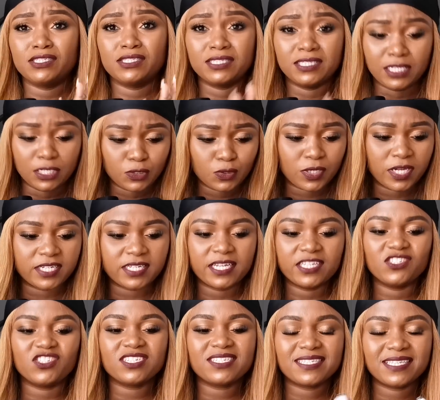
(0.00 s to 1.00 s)
zilitukata,
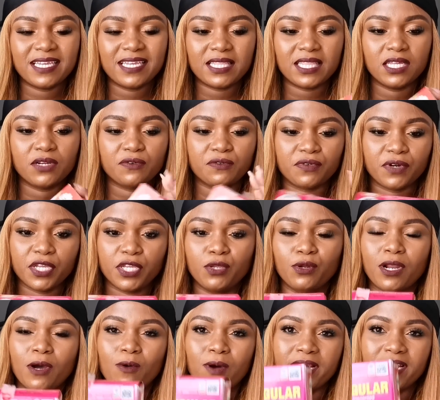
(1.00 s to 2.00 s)
just get the
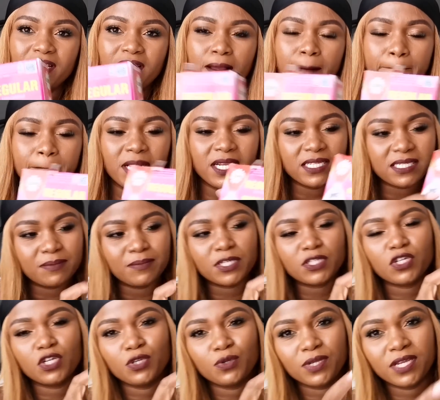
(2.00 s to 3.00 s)
regular one. Please make
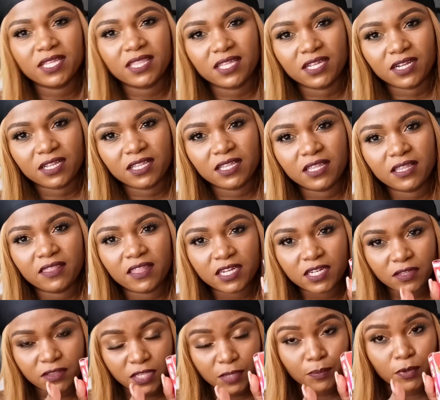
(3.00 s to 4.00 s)
sure you get
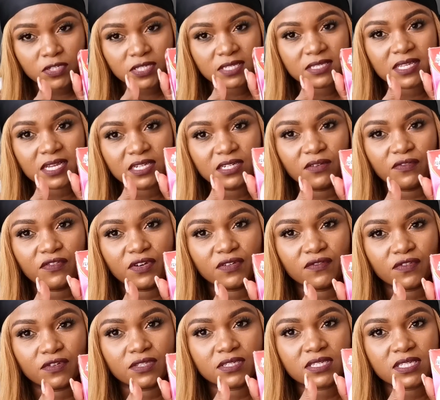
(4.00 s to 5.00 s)
the boxes are different
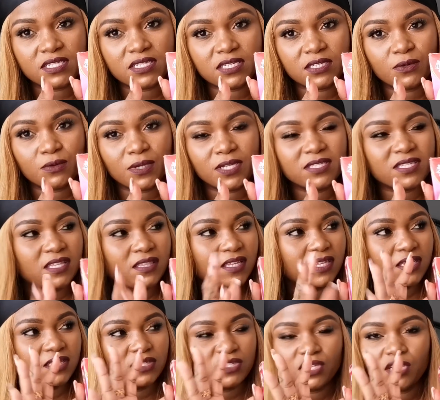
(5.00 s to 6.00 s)
for the scented ones. I
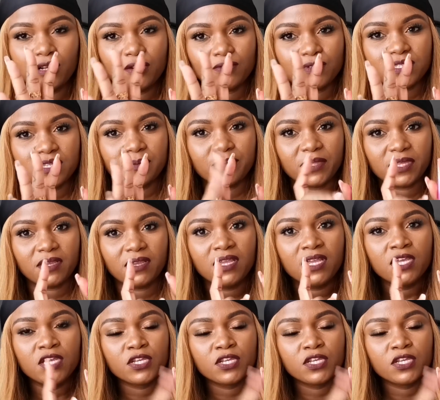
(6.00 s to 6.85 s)
think it's yellow or something.